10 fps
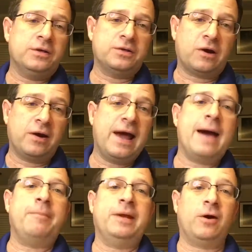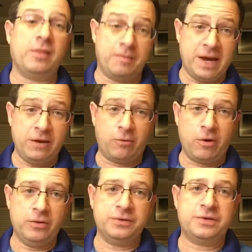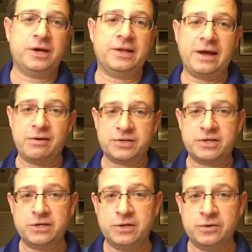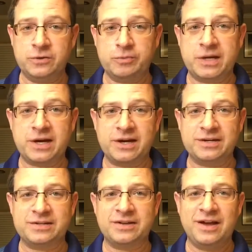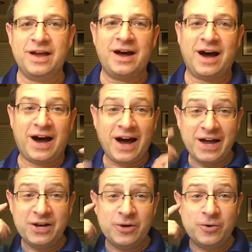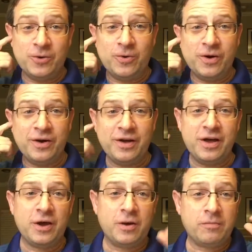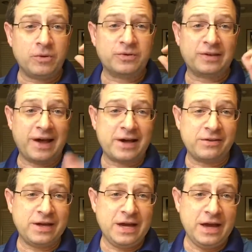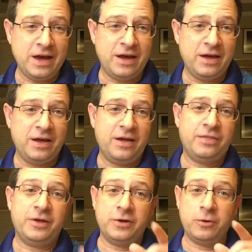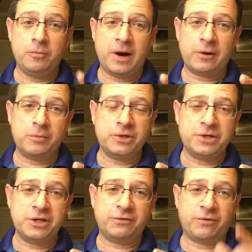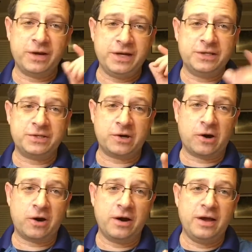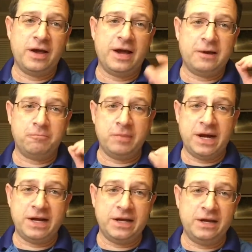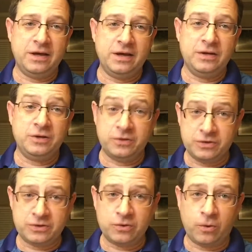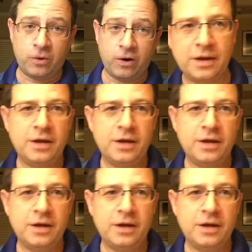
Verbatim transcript: started happening on the main roads, and that was good news because I knew most likely the new micro machines for Easter had made it to the store.